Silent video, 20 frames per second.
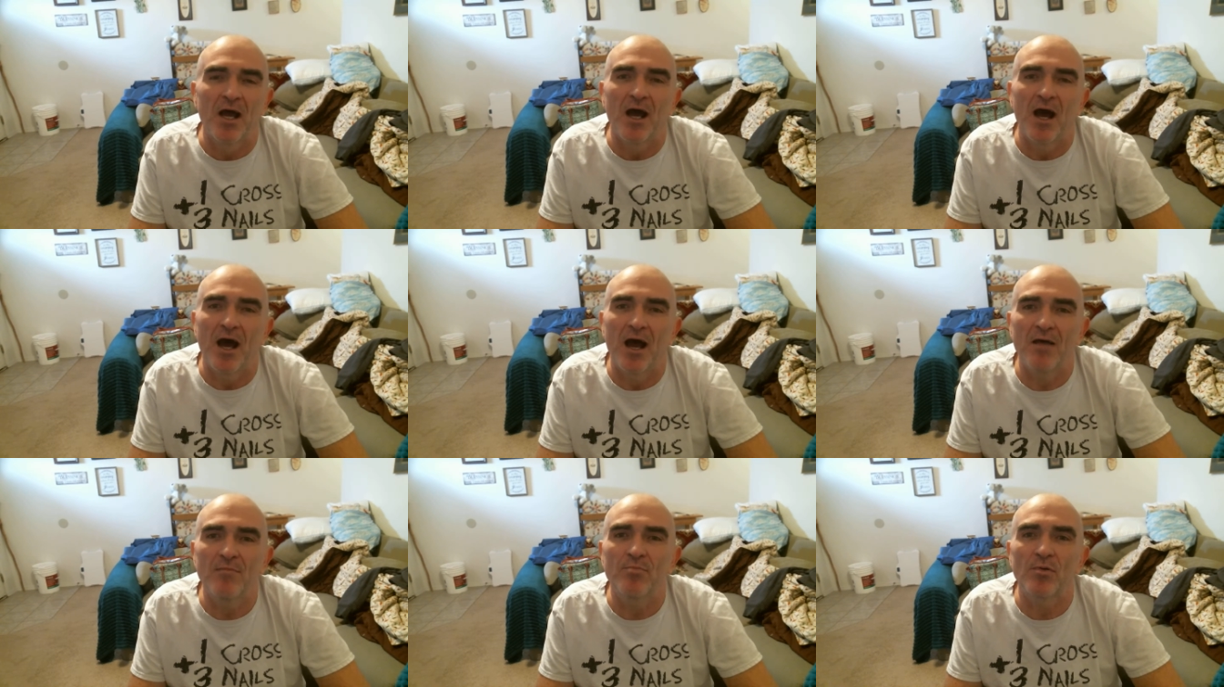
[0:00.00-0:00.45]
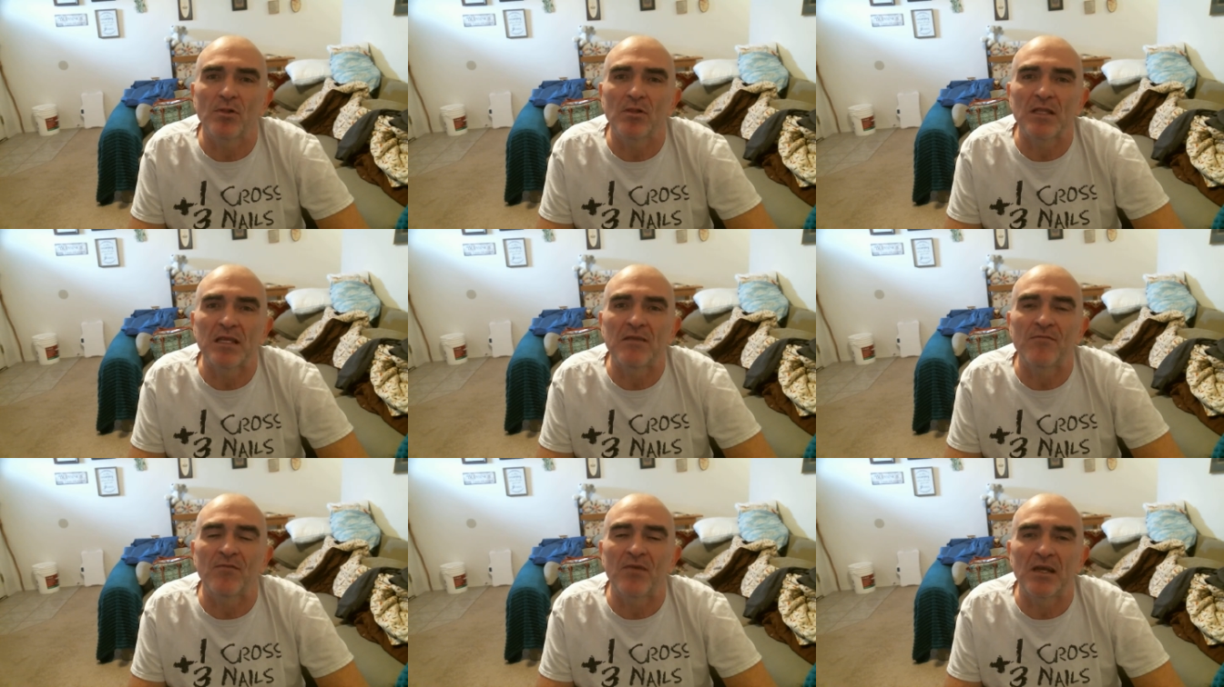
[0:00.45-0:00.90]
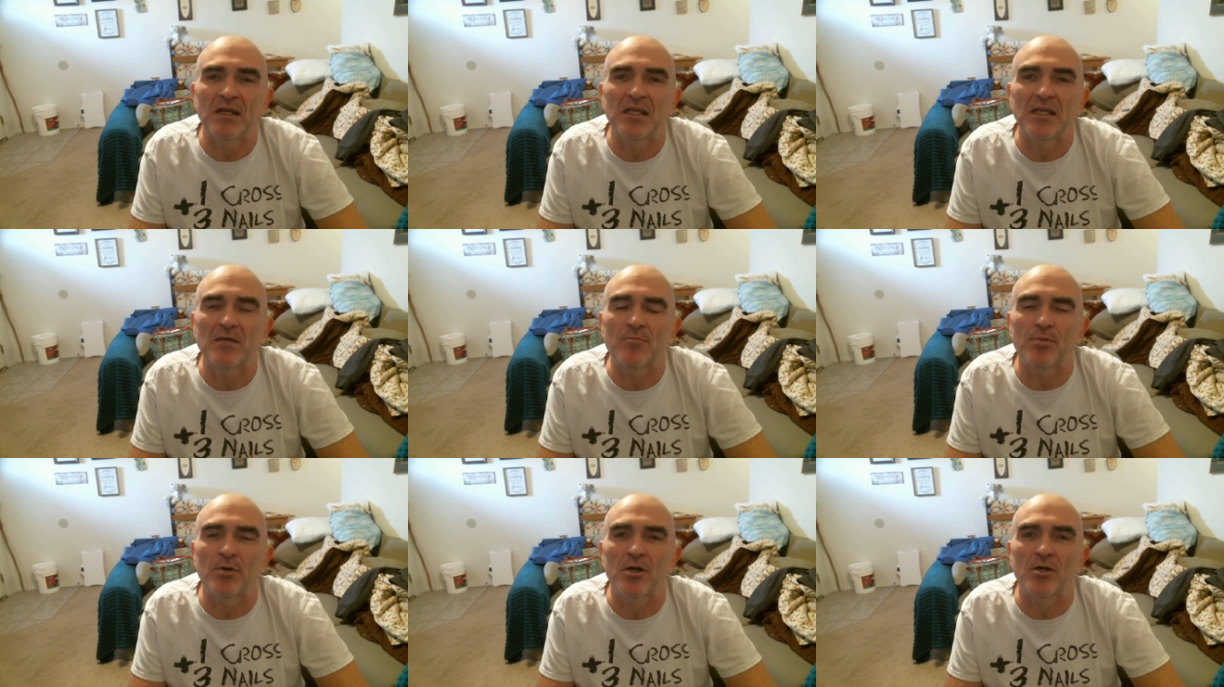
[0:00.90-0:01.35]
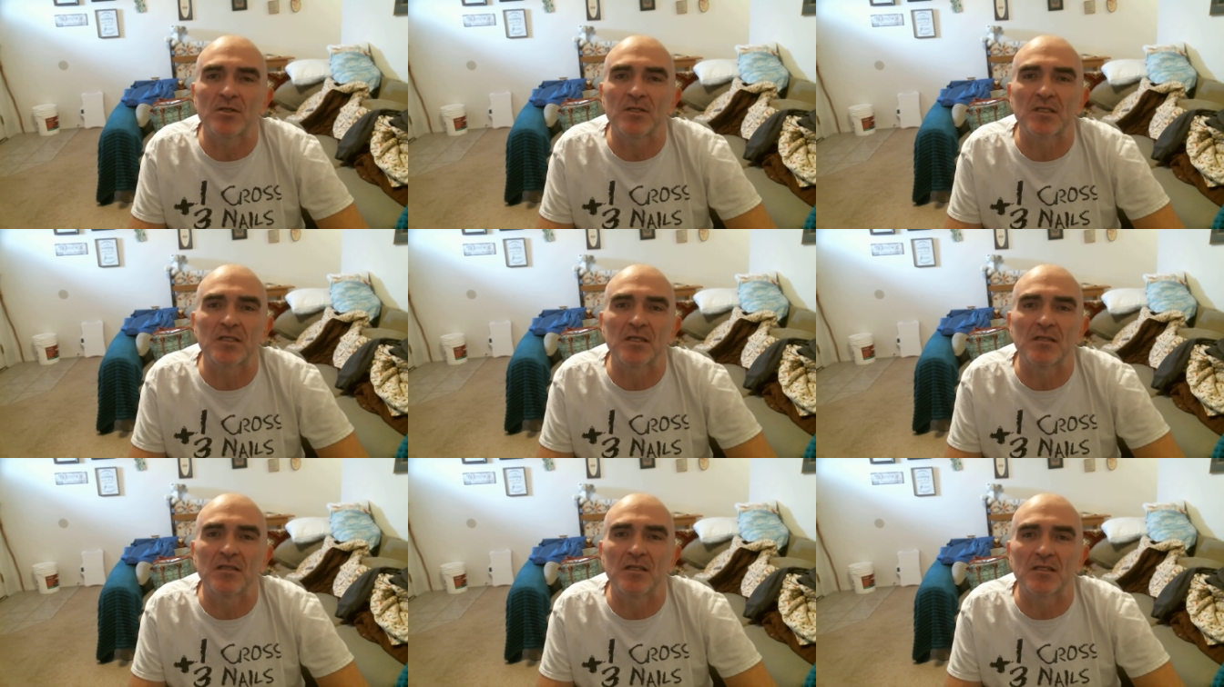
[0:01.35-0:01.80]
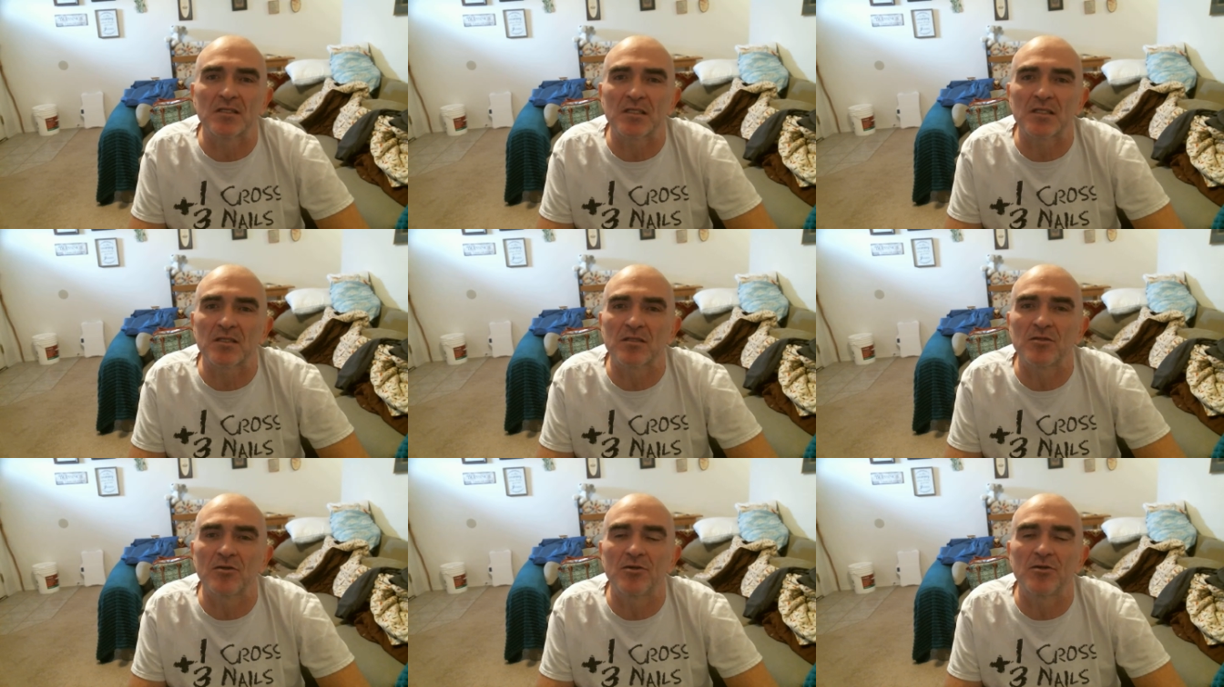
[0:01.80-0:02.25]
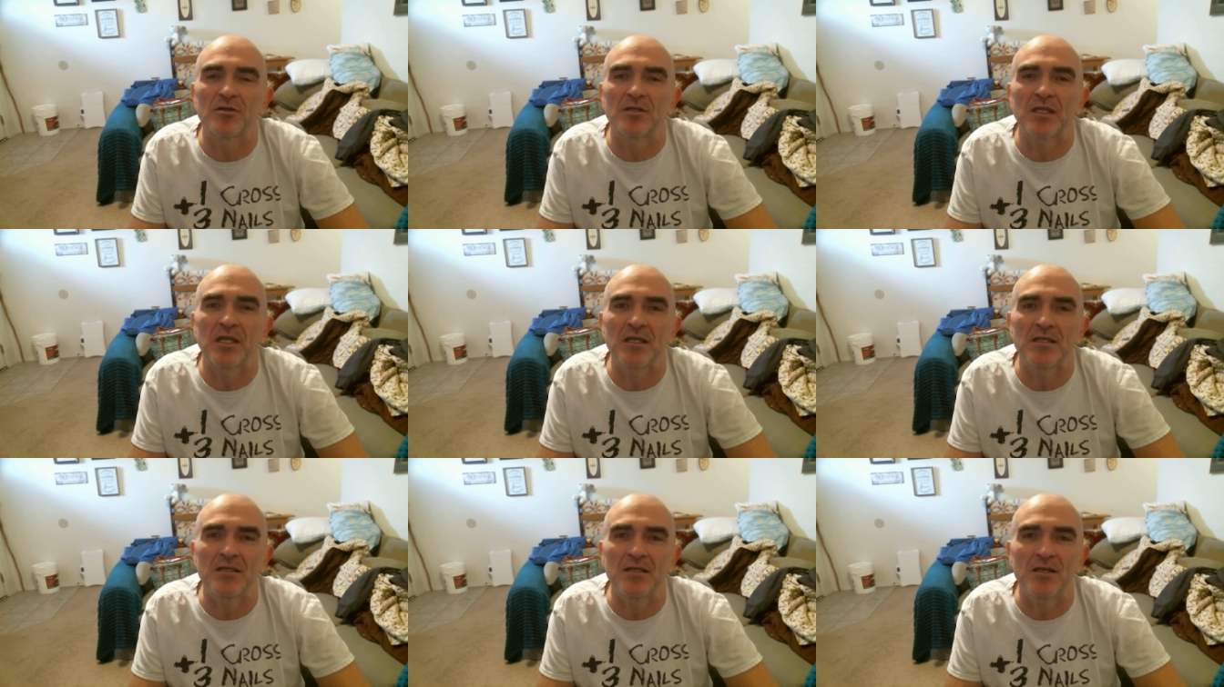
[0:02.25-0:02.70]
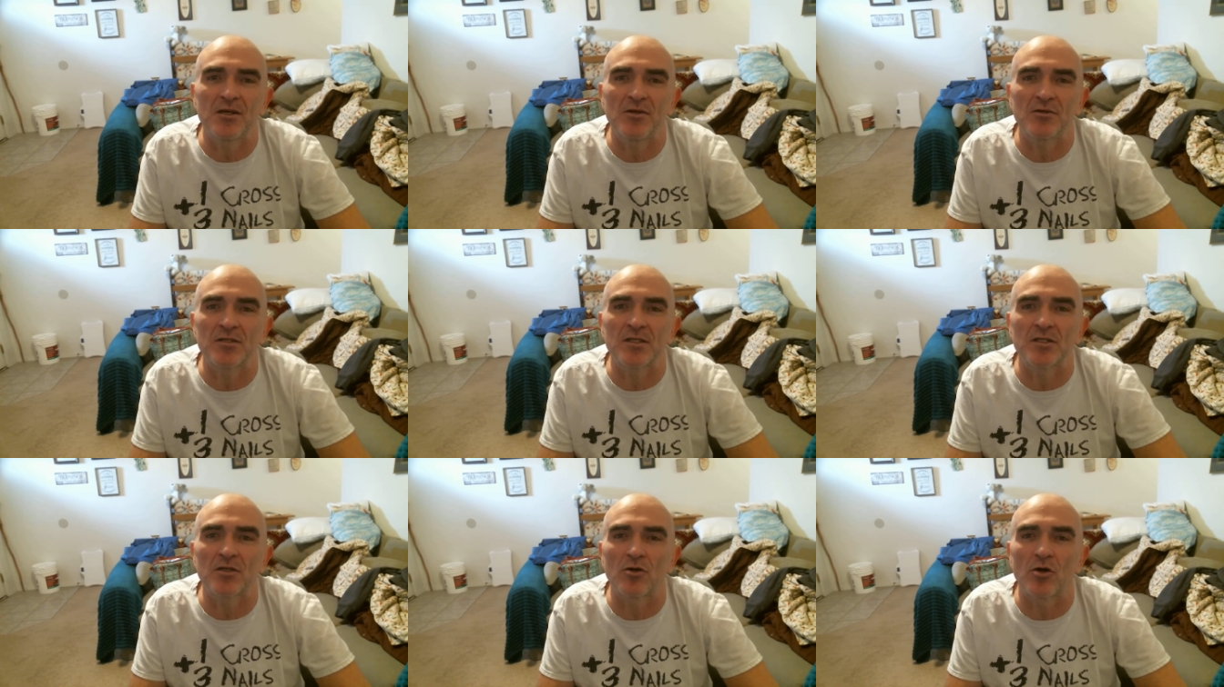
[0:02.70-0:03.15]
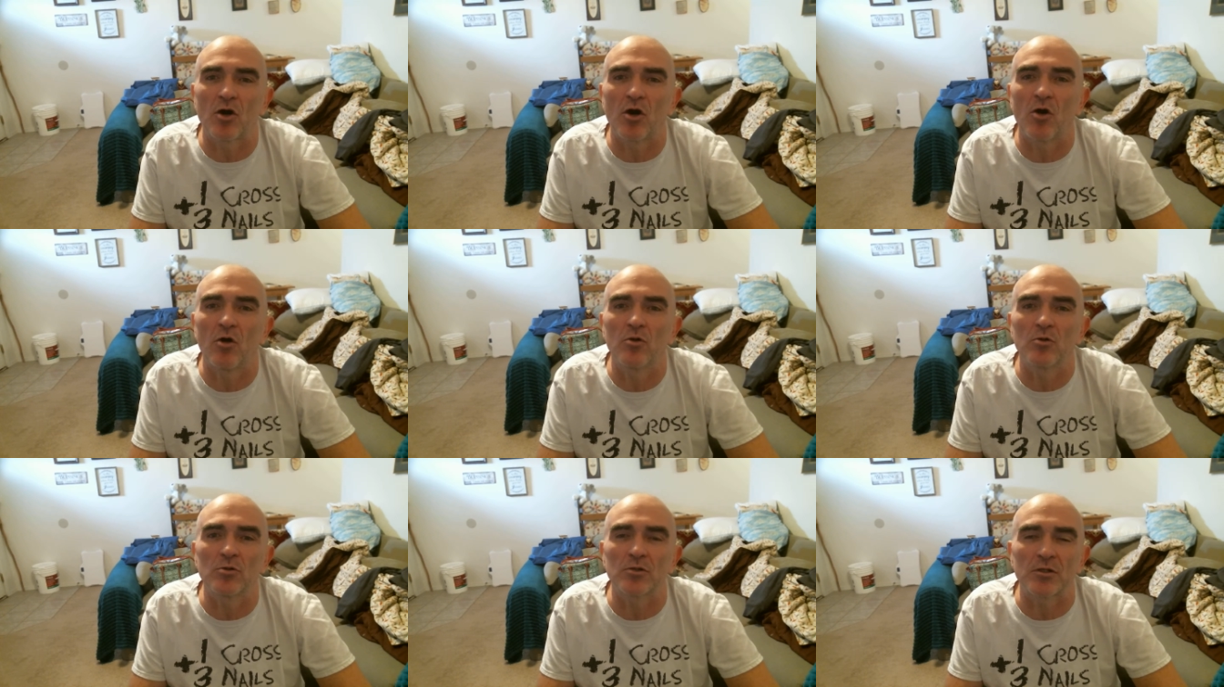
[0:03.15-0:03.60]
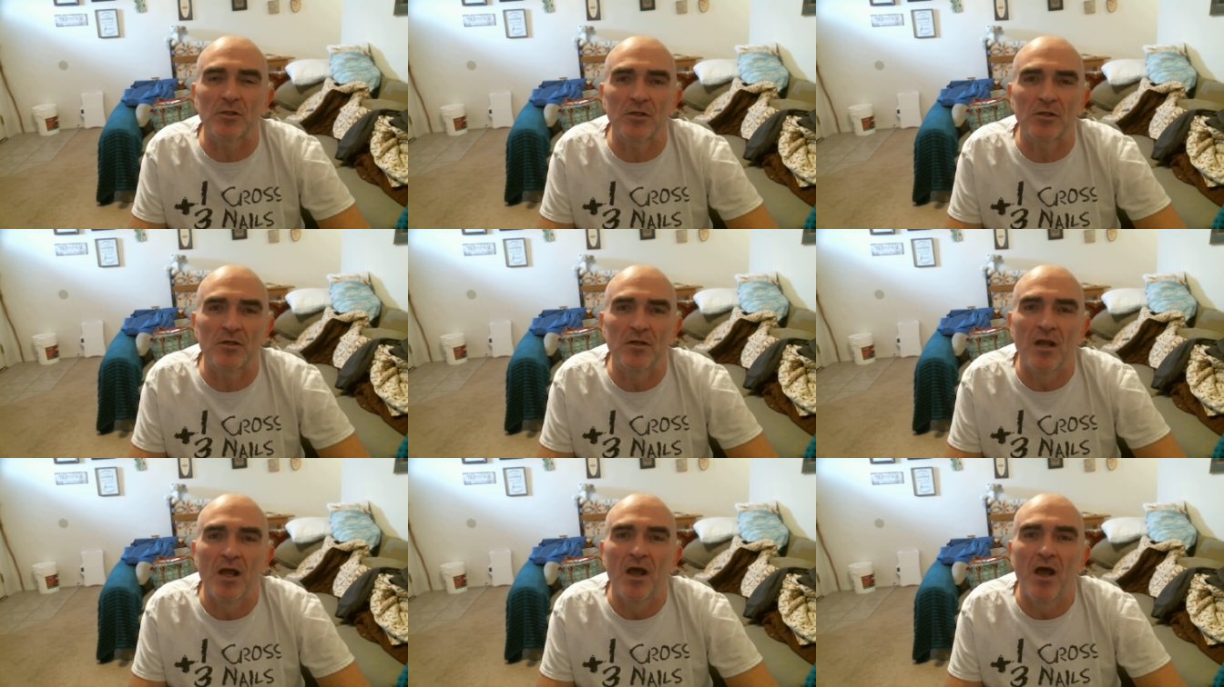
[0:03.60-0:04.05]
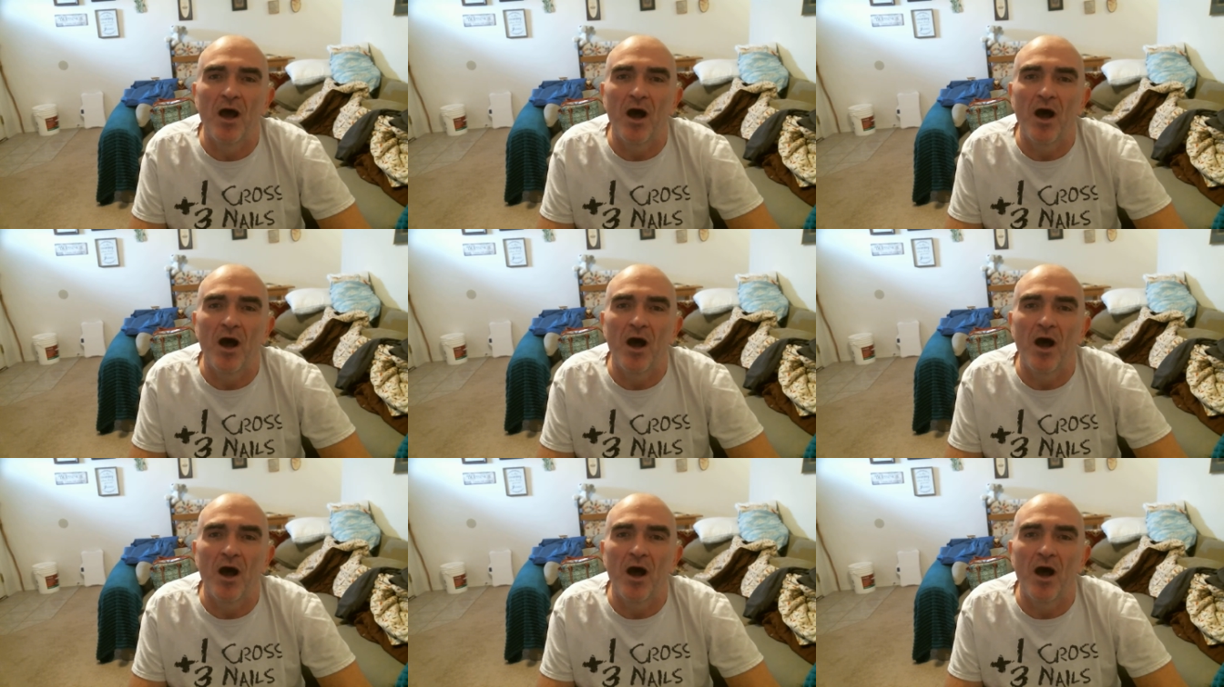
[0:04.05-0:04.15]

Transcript: I believe any person that's 13 years or older